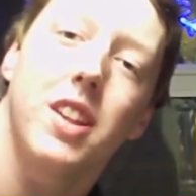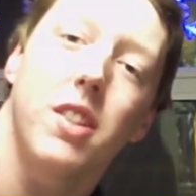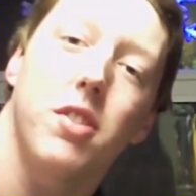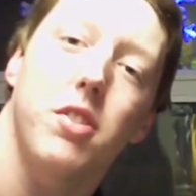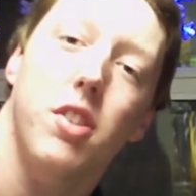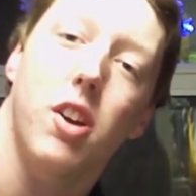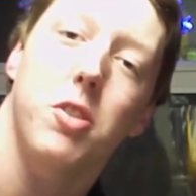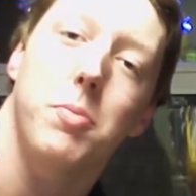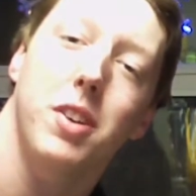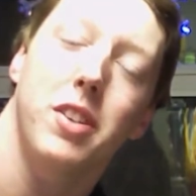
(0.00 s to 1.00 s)
these are
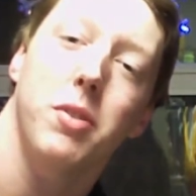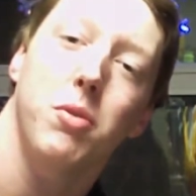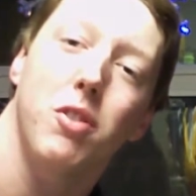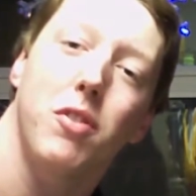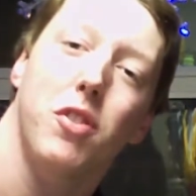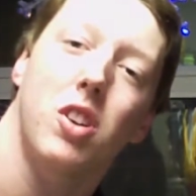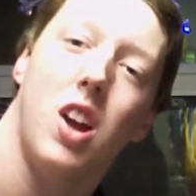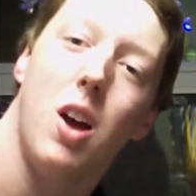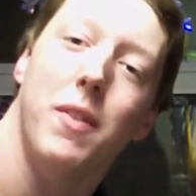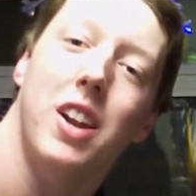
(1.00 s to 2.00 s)
solubility rules for
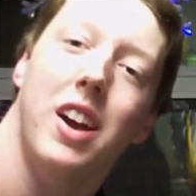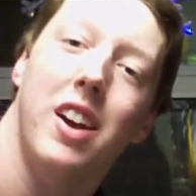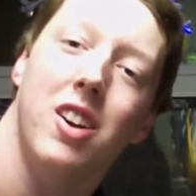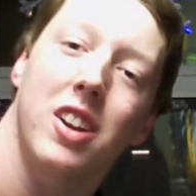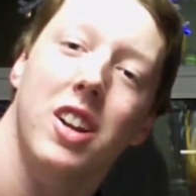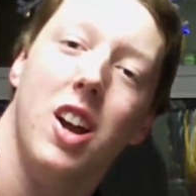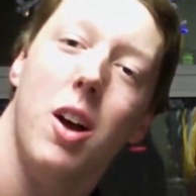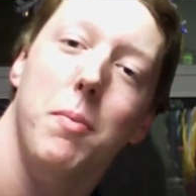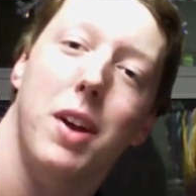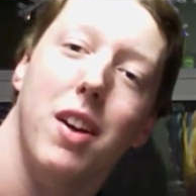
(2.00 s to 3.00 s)
common ionic
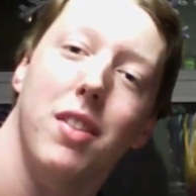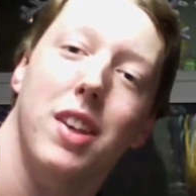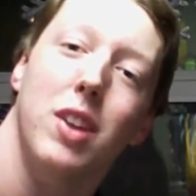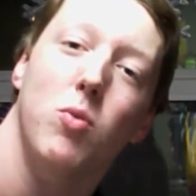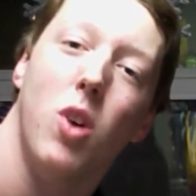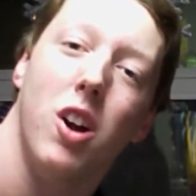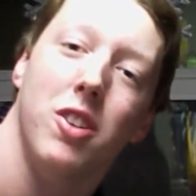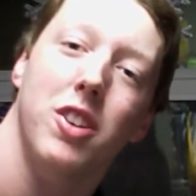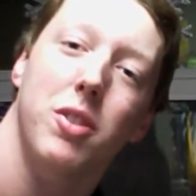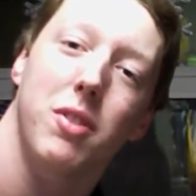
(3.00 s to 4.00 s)
compounds in
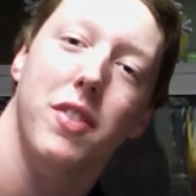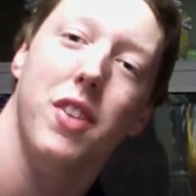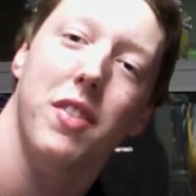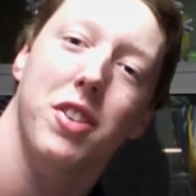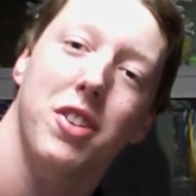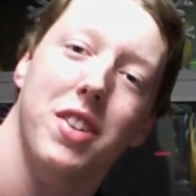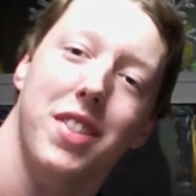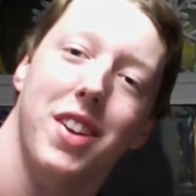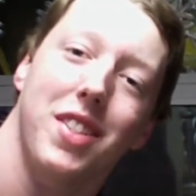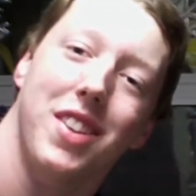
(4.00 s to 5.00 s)
water at 25 degrees
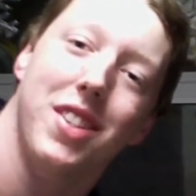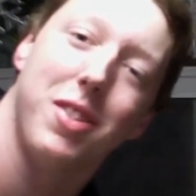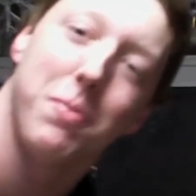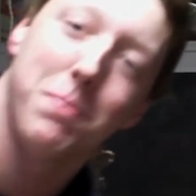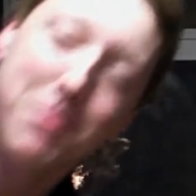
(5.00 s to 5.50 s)
Celsius.